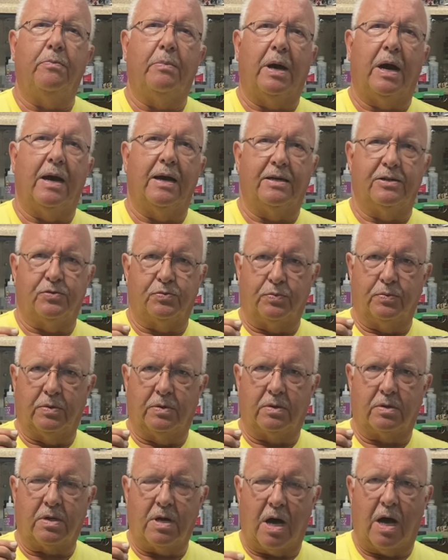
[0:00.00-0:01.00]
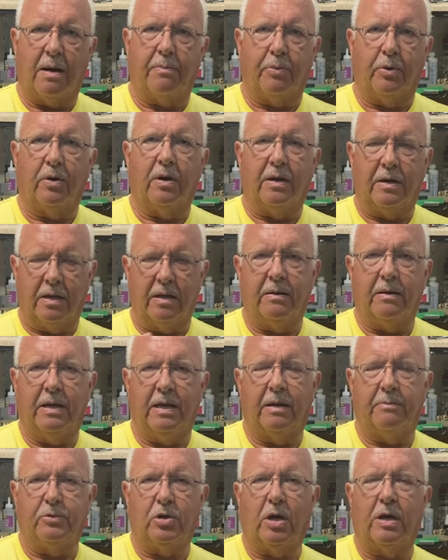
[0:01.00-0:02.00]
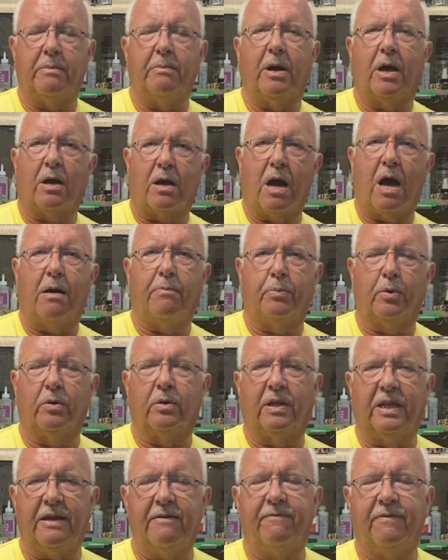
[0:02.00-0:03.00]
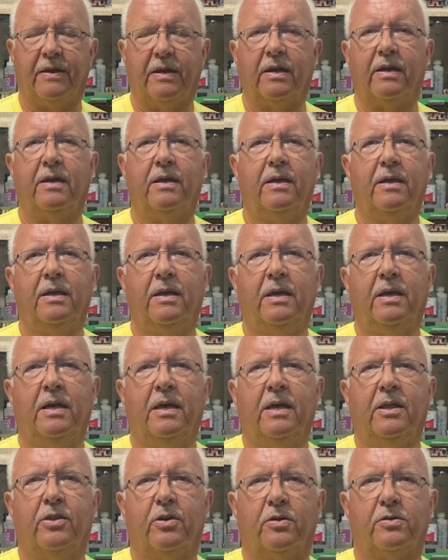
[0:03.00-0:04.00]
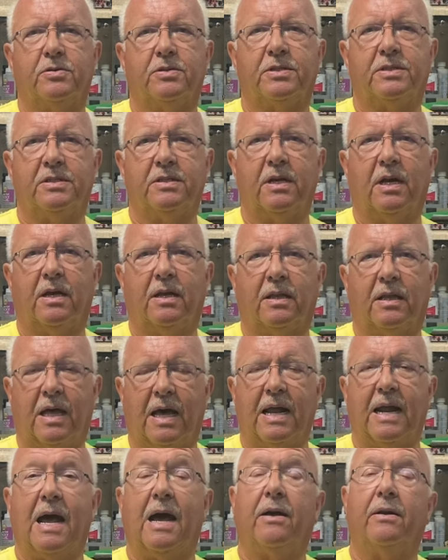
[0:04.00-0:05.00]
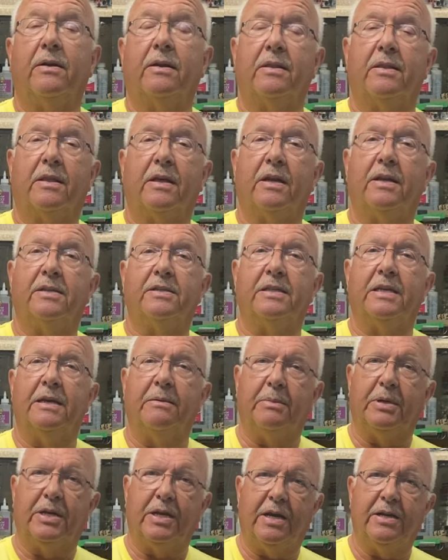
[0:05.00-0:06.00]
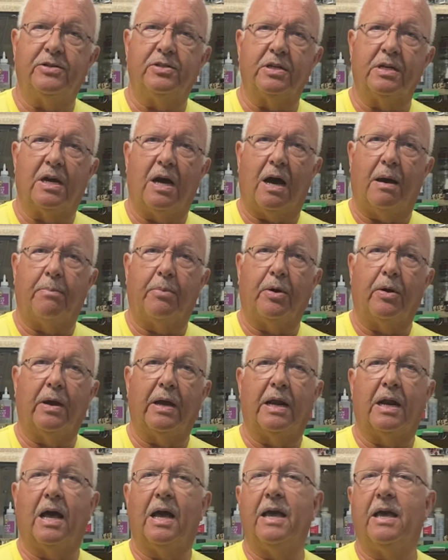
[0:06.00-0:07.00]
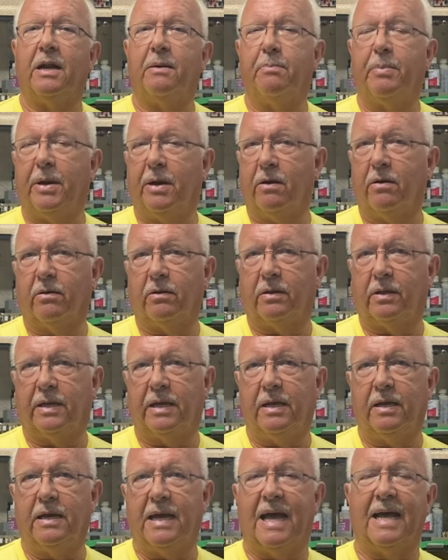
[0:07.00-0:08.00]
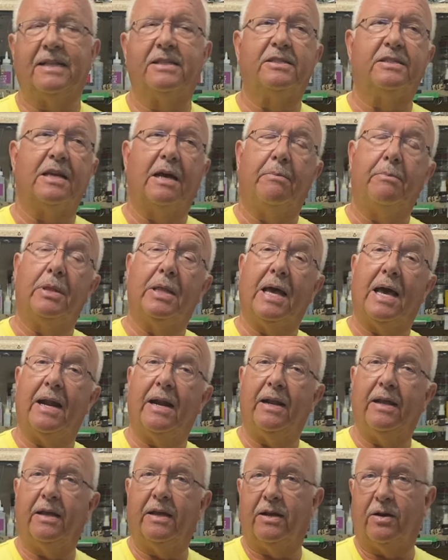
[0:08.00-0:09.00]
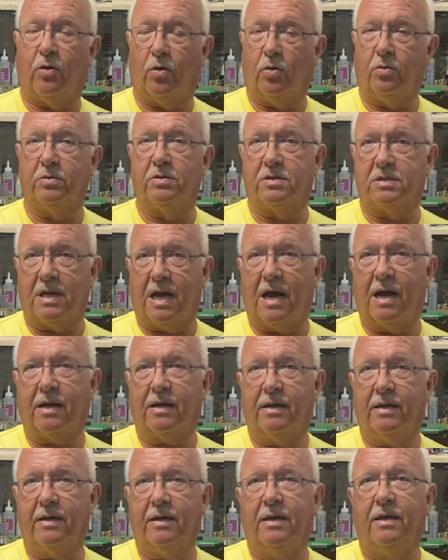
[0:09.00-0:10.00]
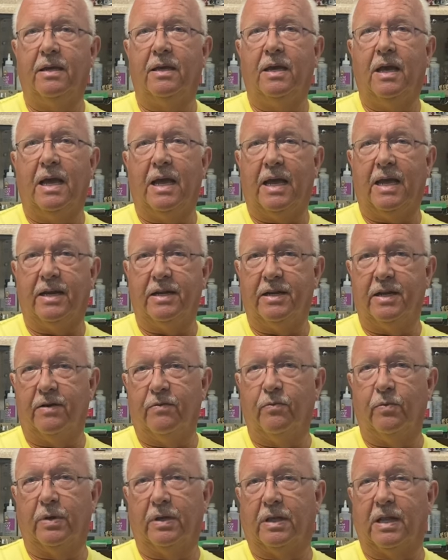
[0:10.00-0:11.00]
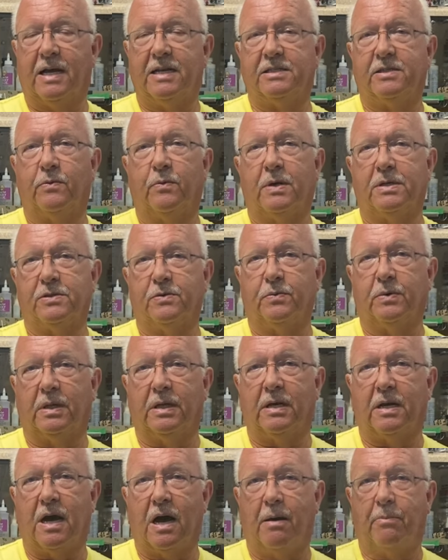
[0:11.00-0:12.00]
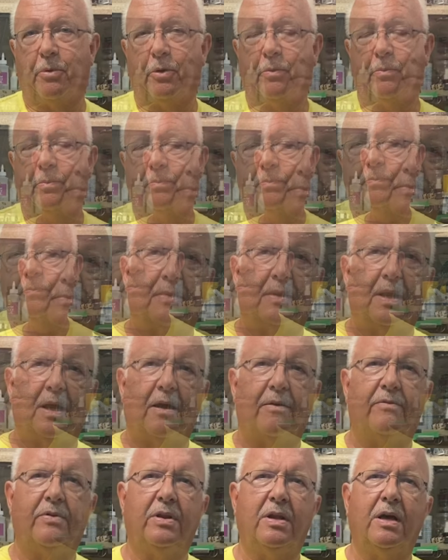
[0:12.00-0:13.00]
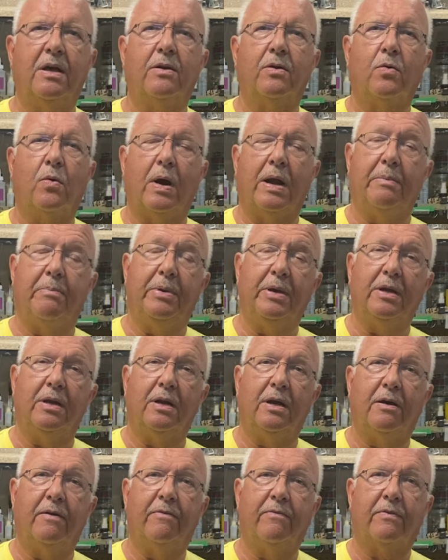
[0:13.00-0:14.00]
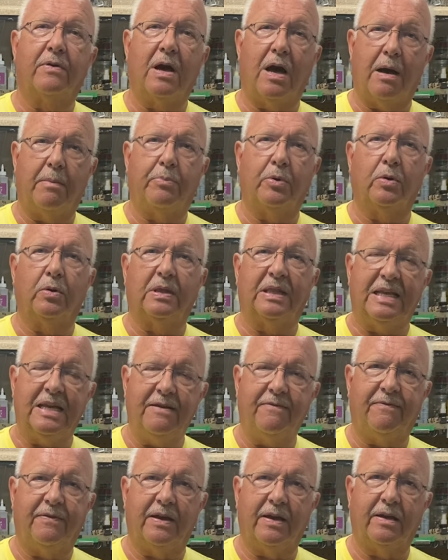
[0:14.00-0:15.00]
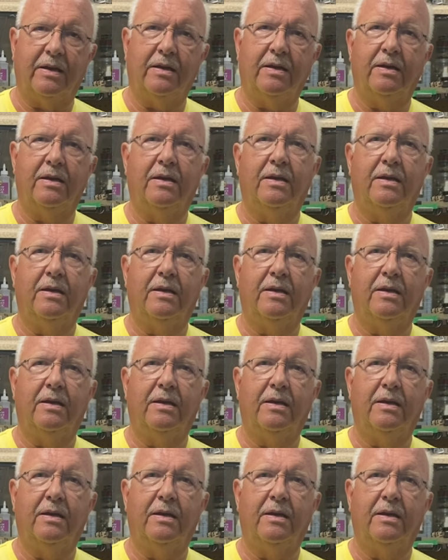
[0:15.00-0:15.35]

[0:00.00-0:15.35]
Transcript: buy is real copper, and I'm talking about copper leafing. There's a lot out that is imitation copper, and I had apparently had some of that in old stock and didn't realize it wasn't really copper. I've done quite a bit of copper leafing